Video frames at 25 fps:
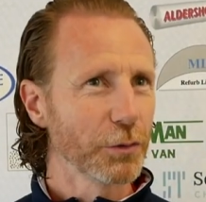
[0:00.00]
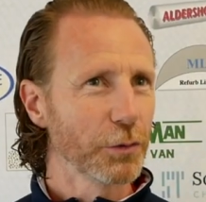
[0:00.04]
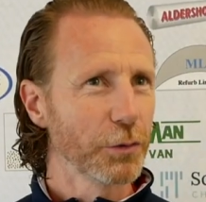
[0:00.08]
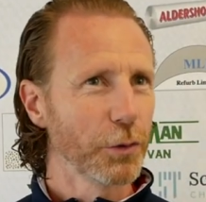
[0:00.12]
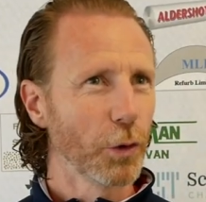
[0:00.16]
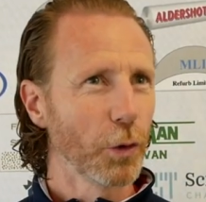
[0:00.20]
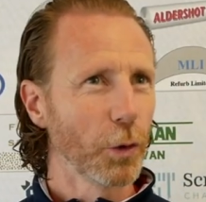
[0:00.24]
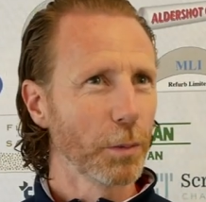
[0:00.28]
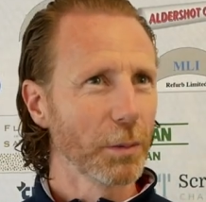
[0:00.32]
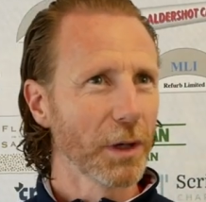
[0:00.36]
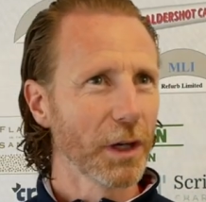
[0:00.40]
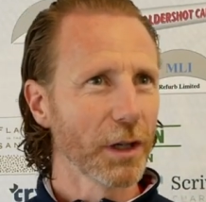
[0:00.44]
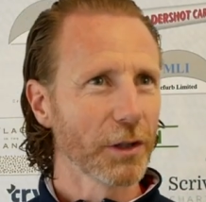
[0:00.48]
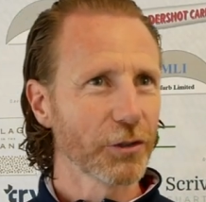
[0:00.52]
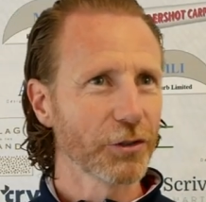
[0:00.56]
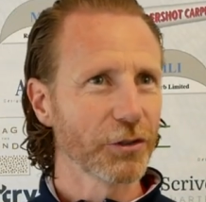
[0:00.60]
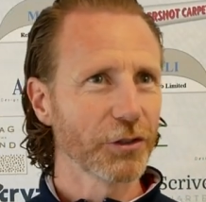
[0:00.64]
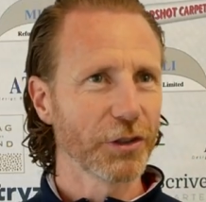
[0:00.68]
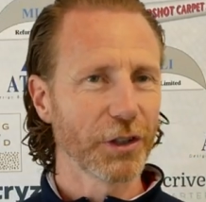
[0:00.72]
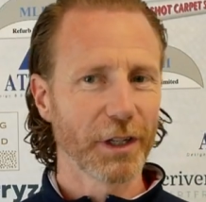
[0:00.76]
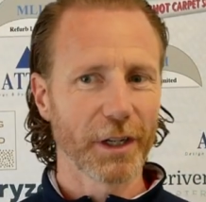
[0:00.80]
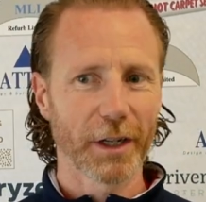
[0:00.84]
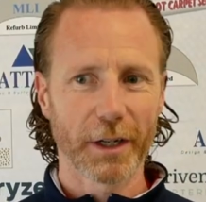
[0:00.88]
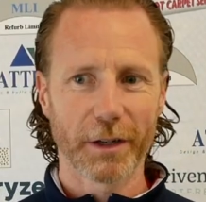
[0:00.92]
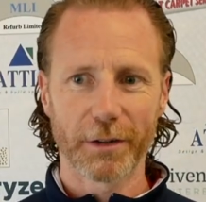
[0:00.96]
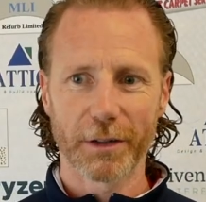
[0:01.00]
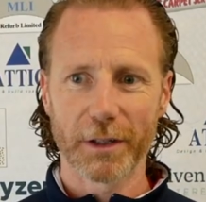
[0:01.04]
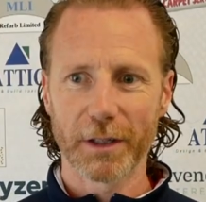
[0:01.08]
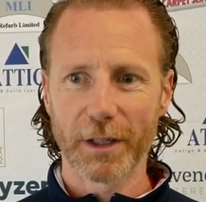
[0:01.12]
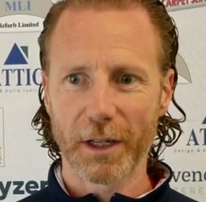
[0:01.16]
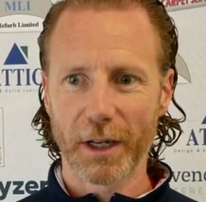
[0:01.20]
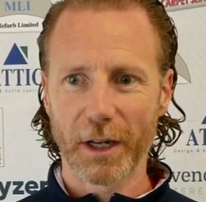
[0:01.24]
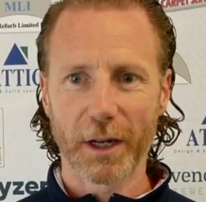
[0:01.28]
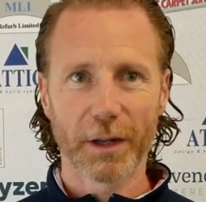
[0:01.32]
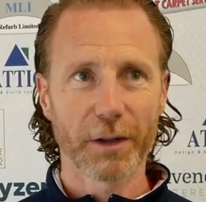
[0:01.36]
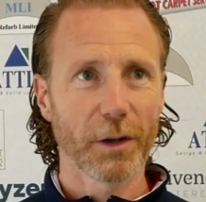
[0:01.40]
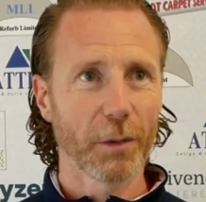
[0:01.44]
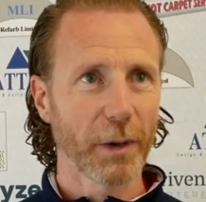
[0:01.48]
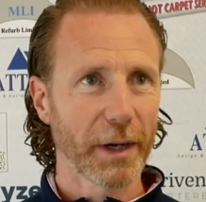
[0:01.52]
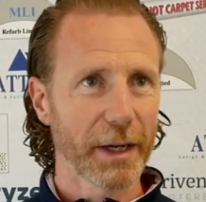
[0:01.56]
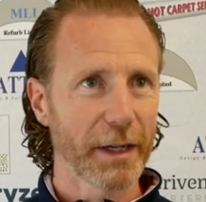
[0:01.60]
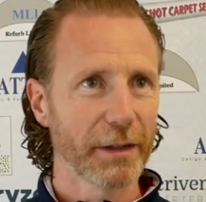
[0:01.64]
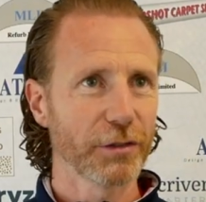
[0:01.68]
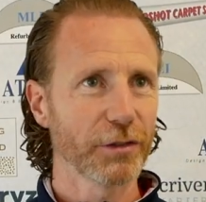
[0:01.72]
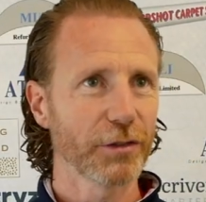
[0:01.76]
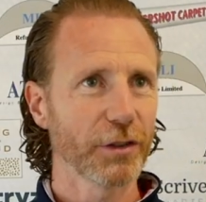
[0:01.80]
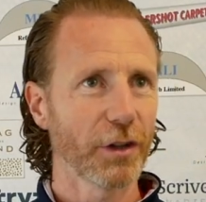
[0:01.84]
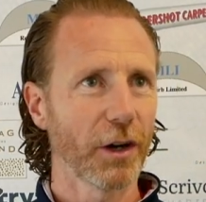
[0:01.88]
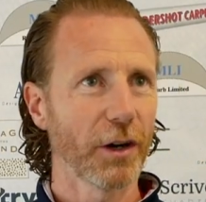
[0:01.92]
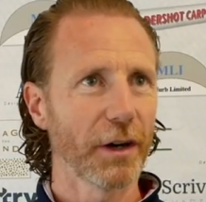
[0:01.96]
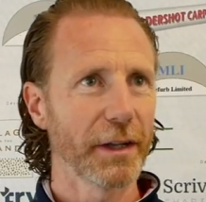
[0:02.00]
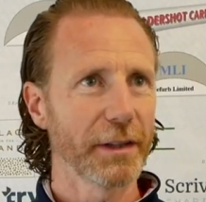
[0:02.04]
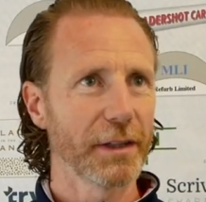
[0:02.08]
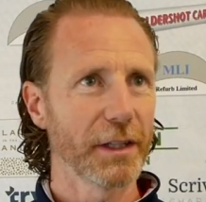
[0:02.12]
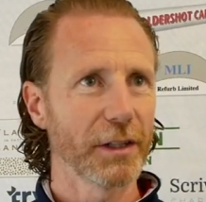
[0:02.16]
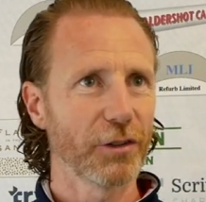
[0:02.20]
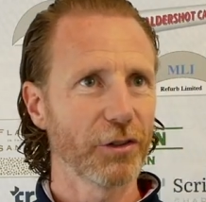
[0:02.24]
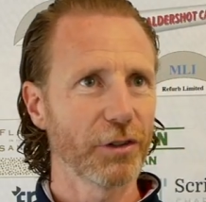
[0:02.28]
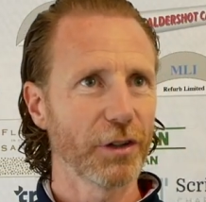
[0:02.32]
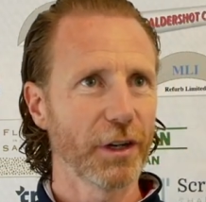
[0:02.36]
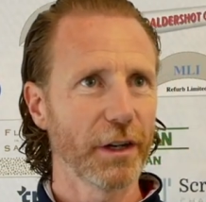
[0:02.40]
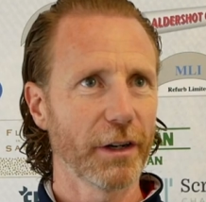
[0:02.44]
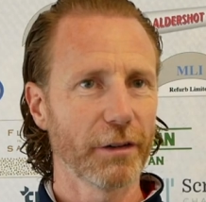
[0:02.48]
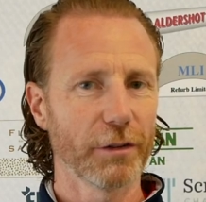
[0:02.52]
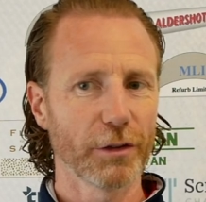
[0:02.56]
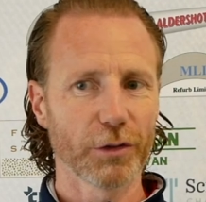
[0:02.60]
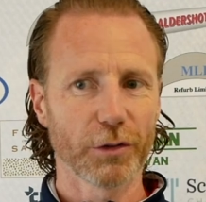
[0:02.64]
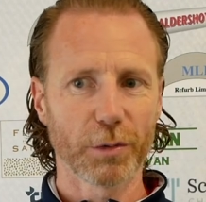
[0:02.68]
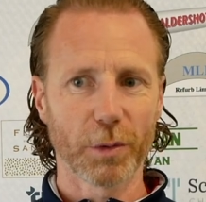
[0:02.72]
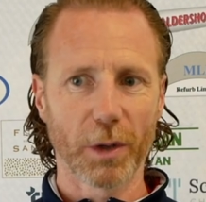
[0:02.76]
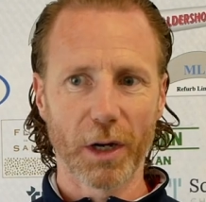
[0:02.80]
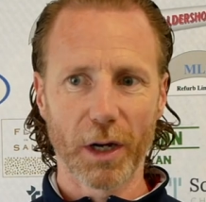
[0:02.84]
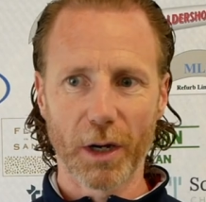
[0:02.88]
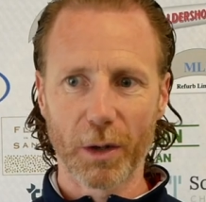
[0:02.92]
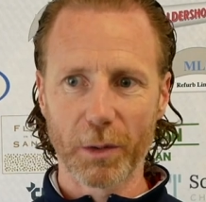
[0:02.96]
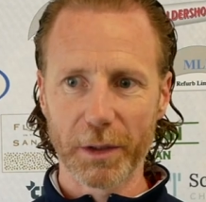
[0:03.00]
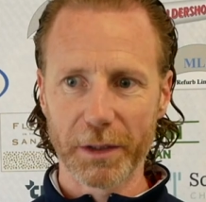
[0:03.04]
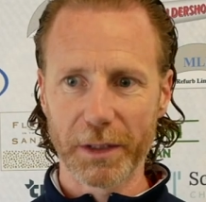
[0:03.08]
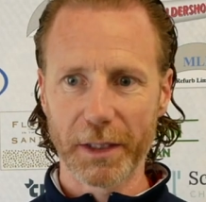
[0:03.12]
form last year and the way they've started this year as well.